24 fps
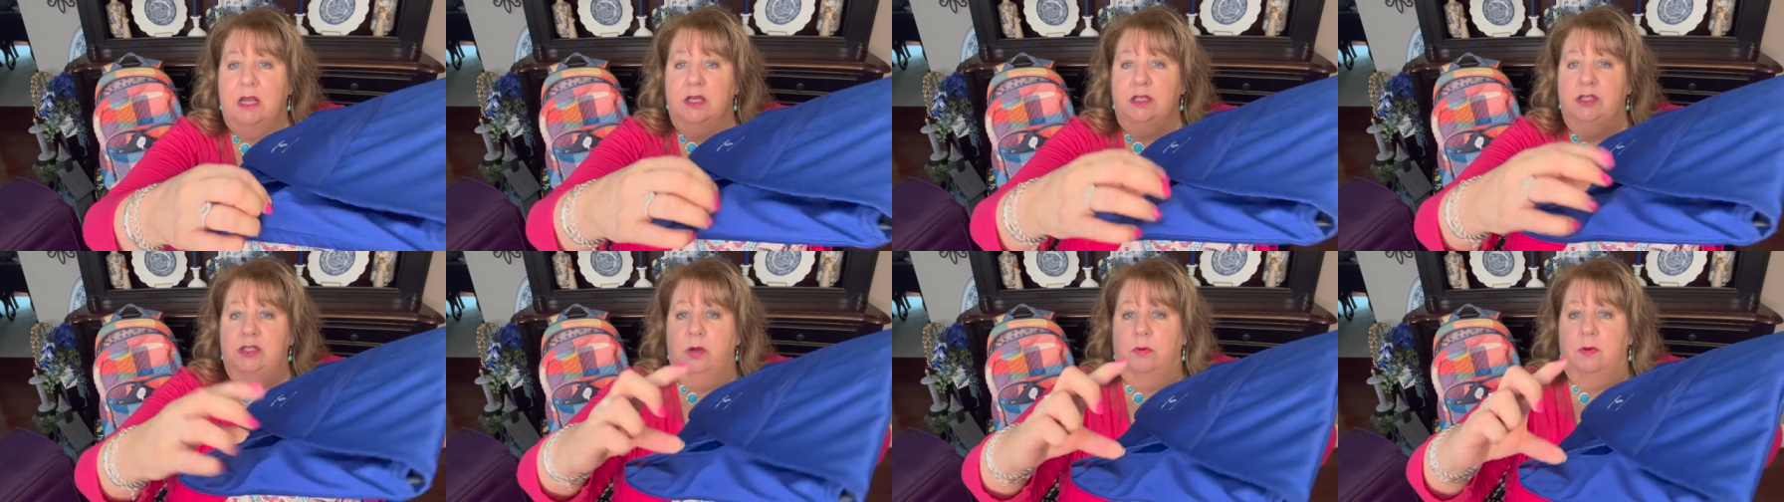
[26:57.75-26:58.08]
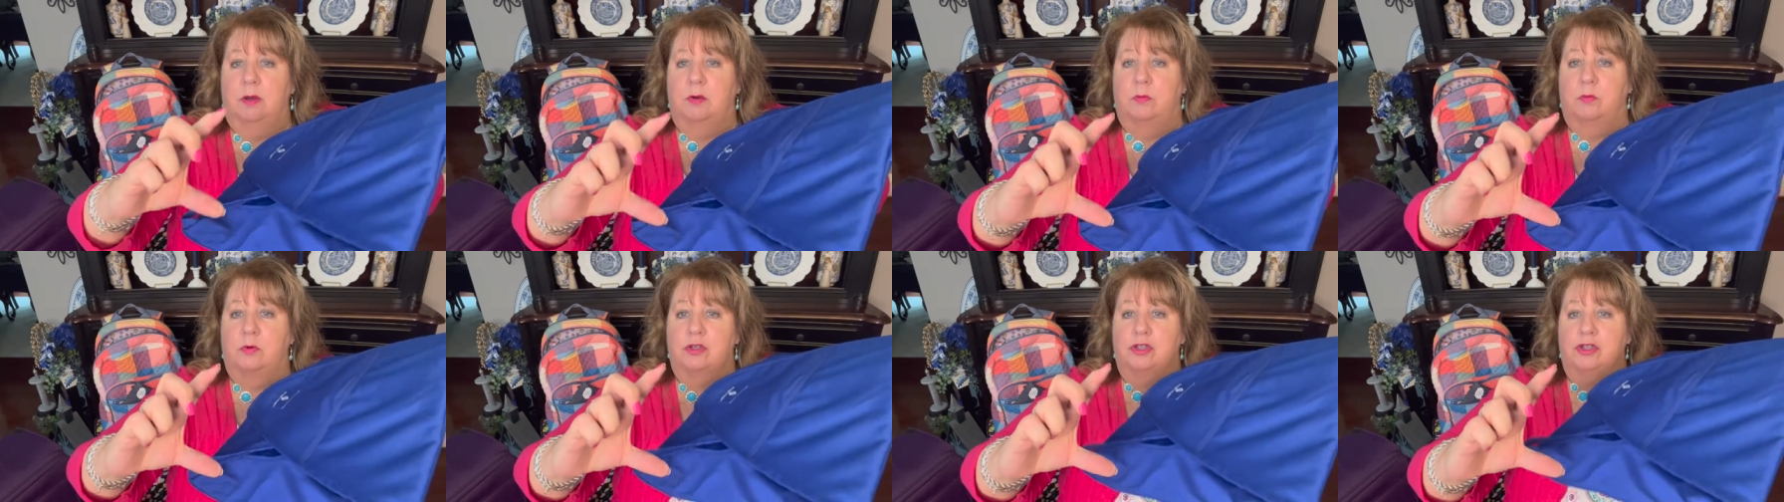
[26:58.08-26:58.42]
So
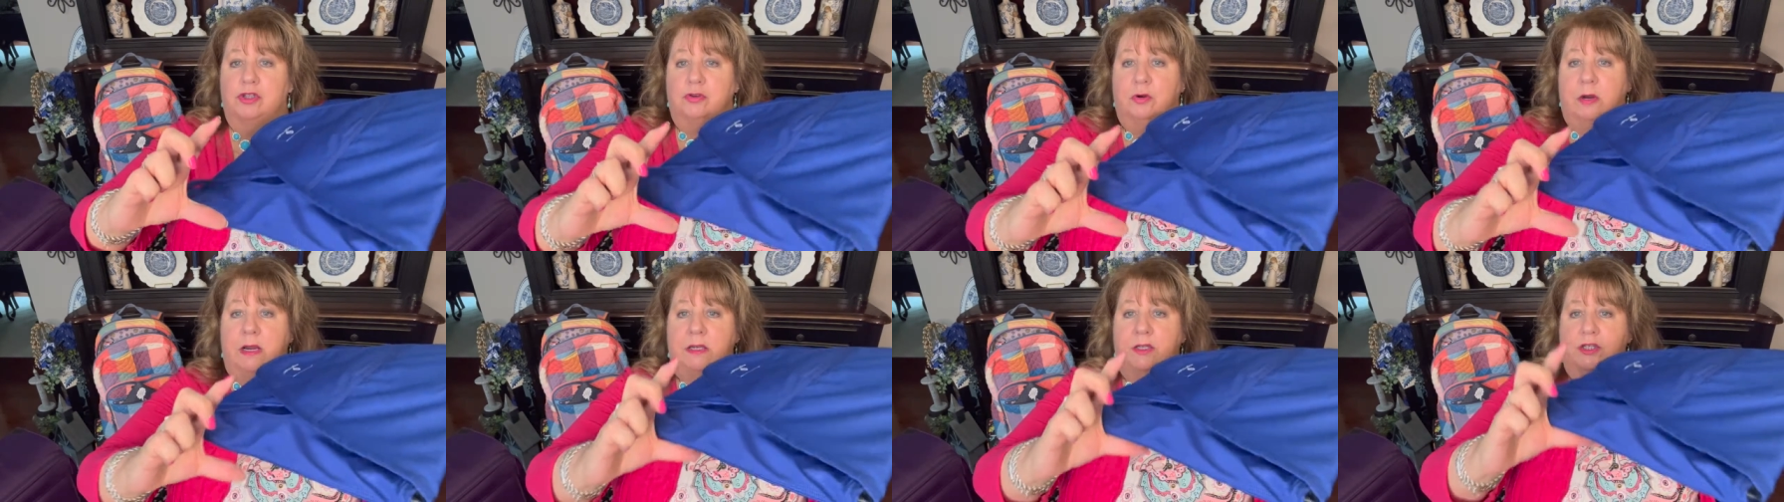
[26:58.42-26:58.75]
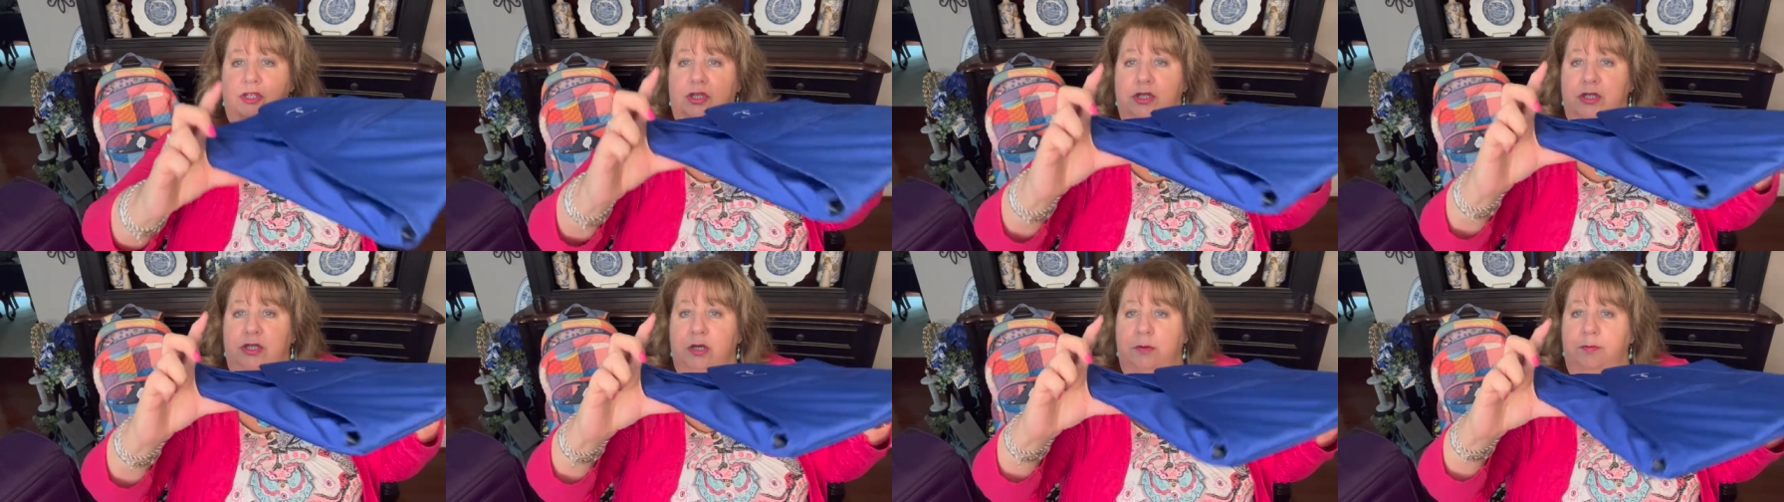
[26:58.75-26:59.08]
it will
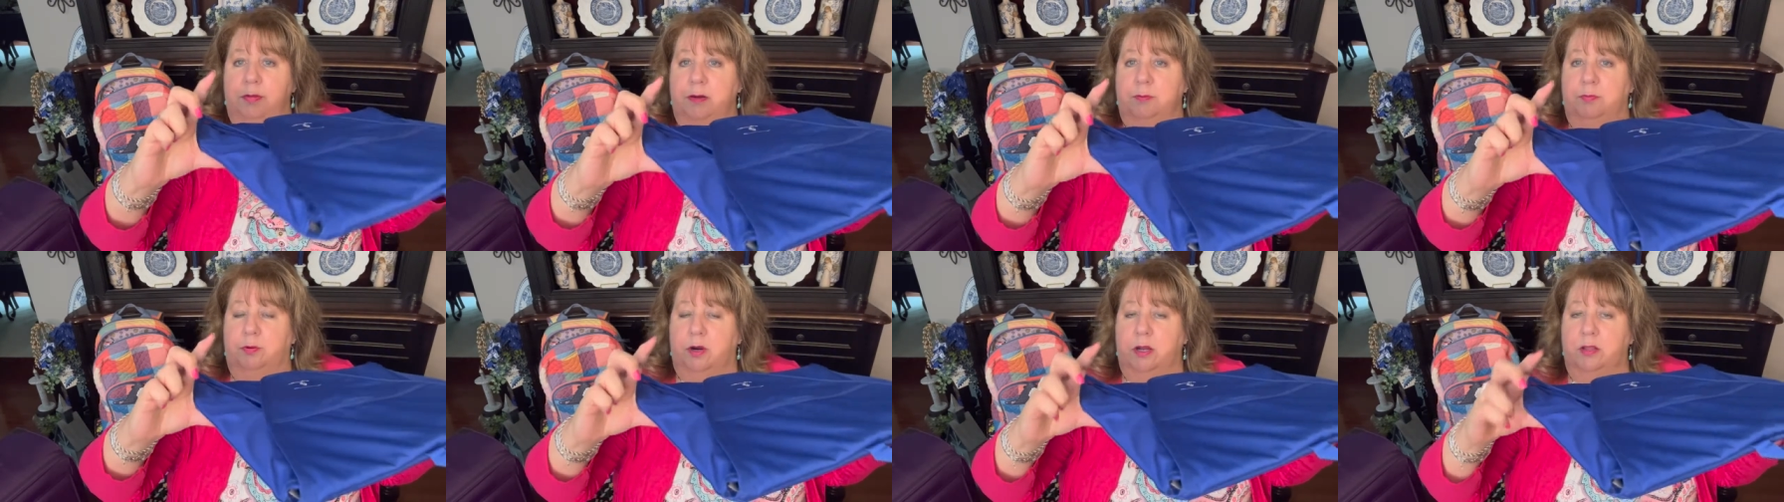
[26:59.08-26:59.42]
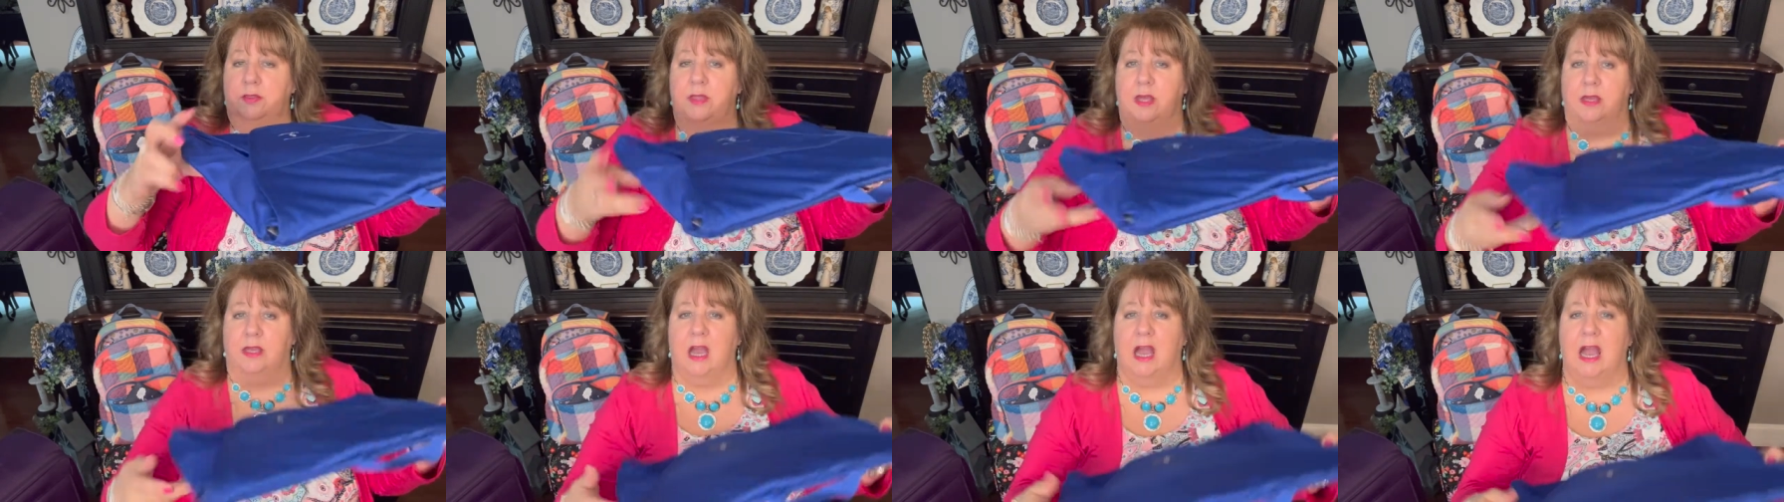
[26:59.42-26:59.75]
stretch to be pretty
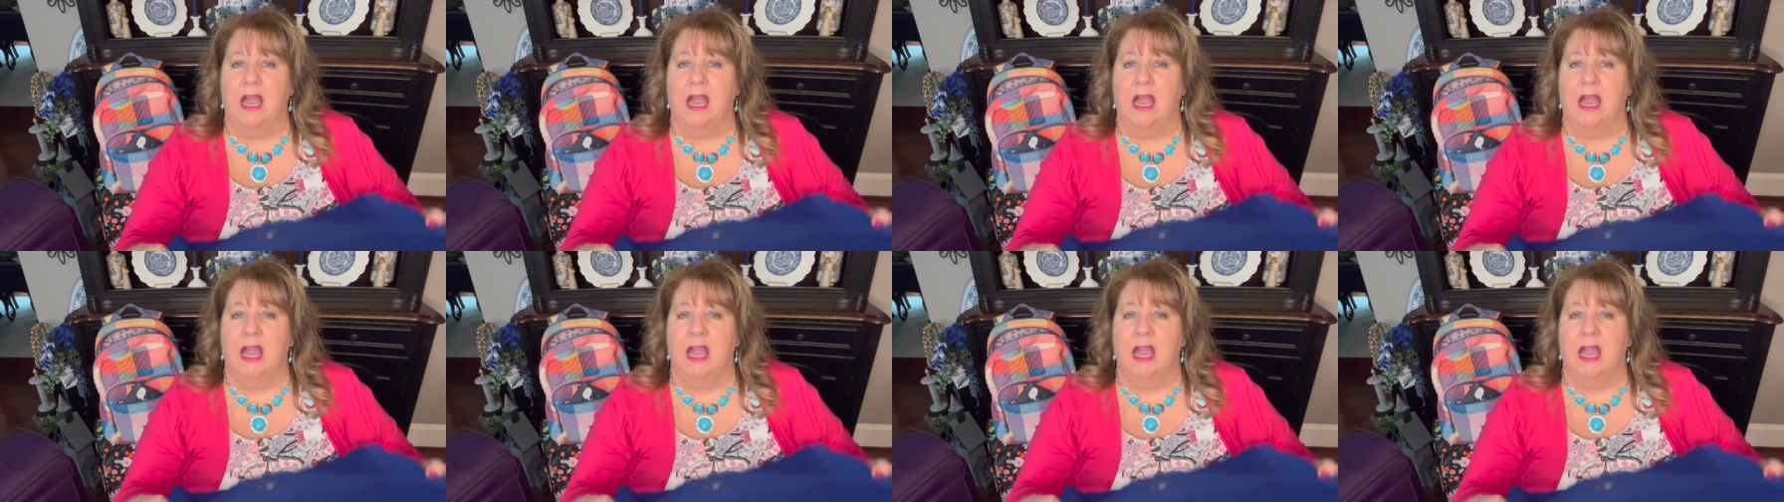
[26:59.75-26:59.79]
thick.